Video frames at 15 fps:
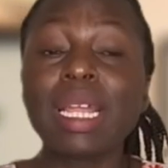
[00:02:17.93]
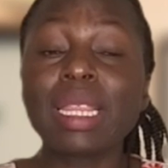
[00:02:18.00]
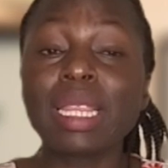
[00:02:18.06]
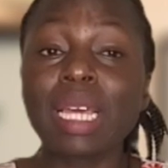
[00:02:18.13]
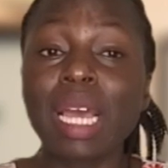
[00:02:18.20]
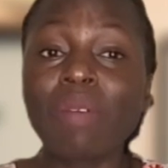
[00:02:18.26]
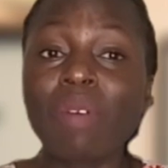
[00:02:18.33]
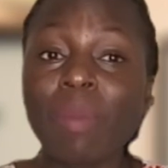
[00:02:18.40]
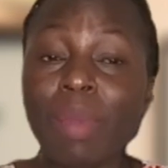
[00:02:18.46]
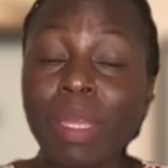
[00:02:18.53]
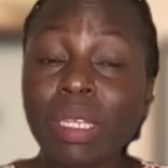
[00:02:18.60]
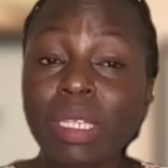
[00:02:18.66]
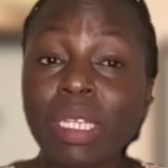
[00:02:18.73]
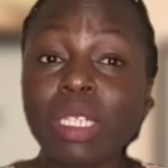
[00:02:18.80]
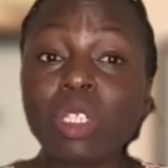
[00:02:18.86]
The
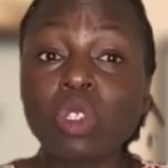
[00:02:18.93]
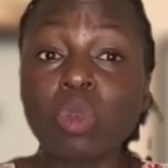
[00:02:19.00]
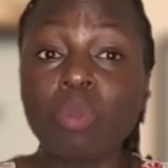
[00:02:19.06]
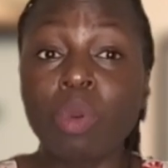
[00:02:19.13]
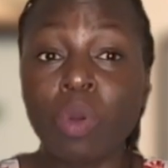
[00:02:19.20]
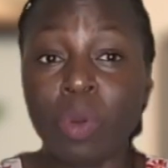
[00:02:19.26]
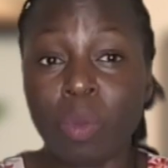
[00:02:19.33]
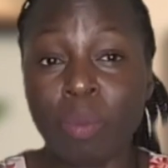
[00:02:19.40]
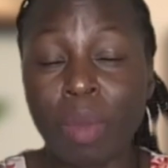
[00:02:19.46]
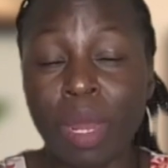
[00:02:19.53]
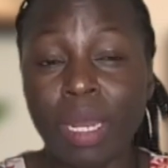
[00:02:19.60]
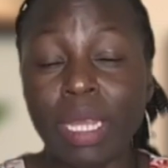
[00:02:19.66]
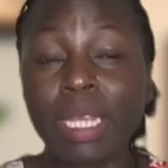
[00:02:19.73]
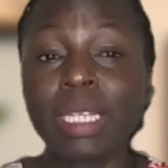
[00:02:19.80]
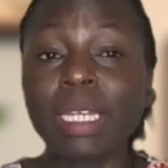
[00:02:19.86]
government needs to borrow
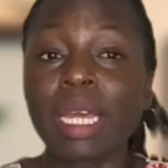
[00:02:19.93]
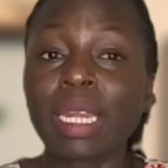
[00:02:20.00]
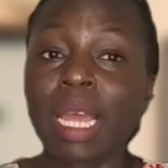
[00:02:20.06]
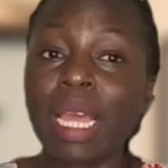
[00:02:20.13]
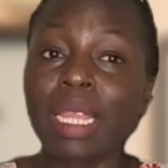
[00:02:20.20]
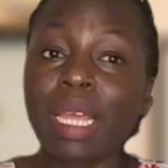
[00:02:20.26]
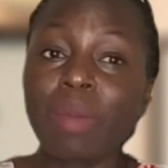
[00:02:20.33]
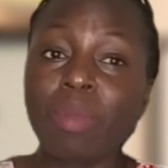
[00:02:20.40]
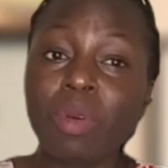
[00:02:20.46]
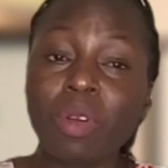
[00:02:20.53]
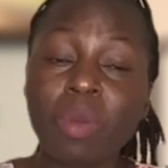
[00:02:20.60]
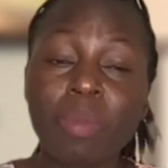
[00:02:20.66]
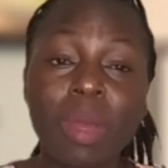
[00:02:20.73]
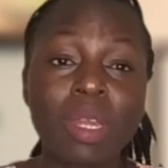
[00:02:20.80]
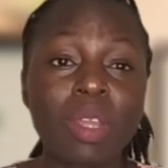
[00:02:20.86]
money. It can either
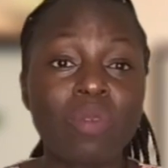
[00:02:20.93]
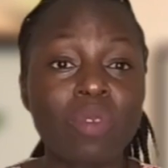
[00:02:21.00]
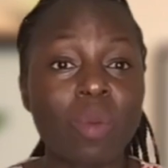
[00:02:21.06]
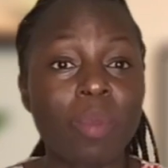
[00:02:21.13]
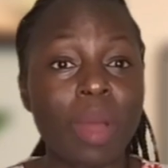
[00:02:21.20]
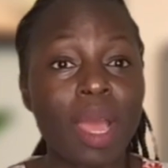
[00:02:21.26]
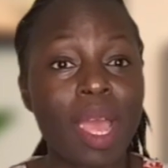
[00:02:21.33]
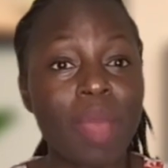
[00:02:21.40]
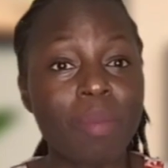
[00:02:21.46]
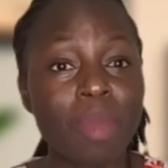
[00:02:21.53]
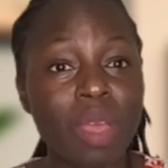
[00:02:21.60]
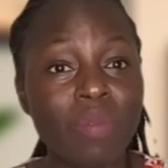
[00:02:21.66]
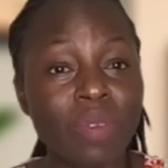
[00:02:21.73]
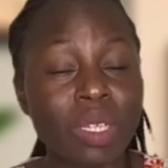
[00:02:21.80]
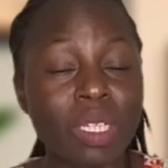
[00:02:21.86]
borrow money from
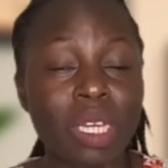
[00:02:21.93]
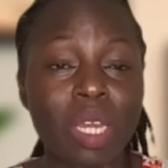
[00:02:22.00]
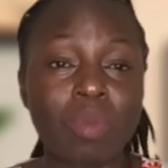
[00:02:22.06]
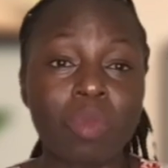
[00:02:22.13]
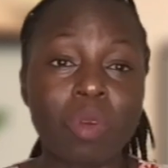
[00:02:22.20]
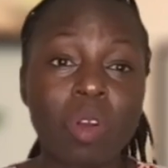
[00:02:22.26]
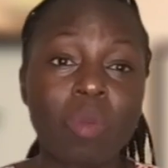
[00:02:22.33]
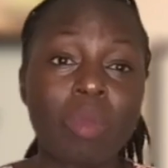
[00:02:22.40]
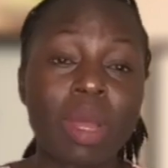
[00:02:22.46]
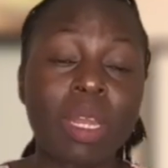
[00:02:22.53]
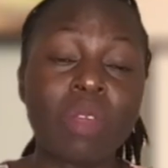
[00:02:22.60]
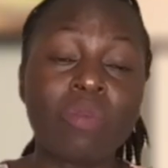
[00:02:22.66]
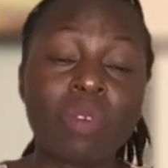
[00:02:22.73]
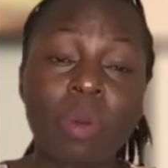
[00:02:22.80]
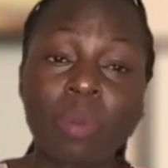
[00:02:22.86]
IMF, it can borrow
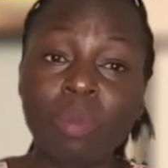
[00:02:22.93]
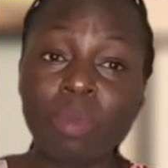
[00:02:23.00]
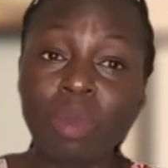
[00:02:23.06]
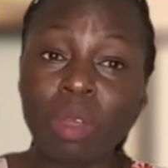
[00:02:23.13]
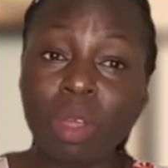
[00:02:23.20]
money from